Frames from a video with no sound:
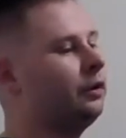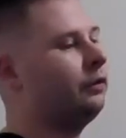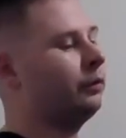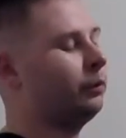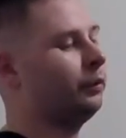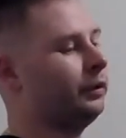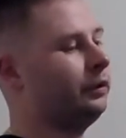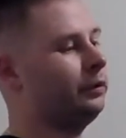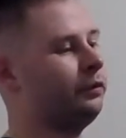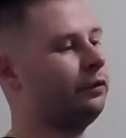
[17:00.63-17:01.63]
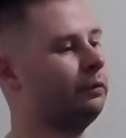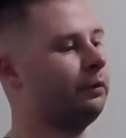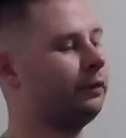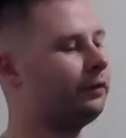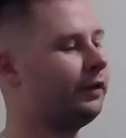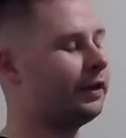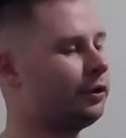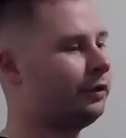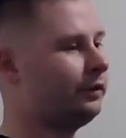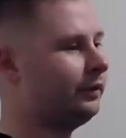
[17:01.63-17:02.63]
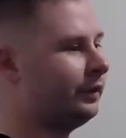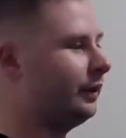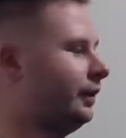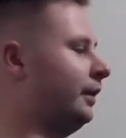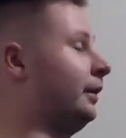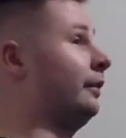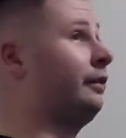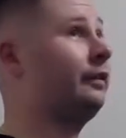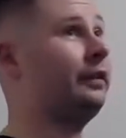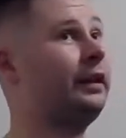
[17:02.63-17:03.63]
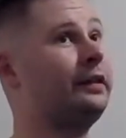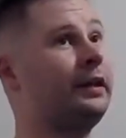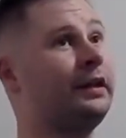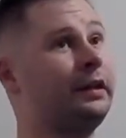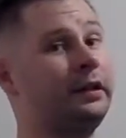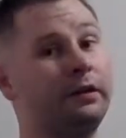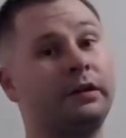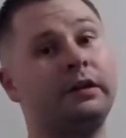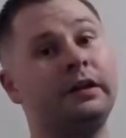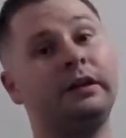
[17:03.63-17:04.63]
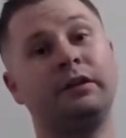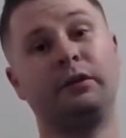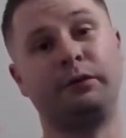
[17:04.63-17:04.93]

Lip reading: So what we're going to do is do little sections, and since it is hot in here, the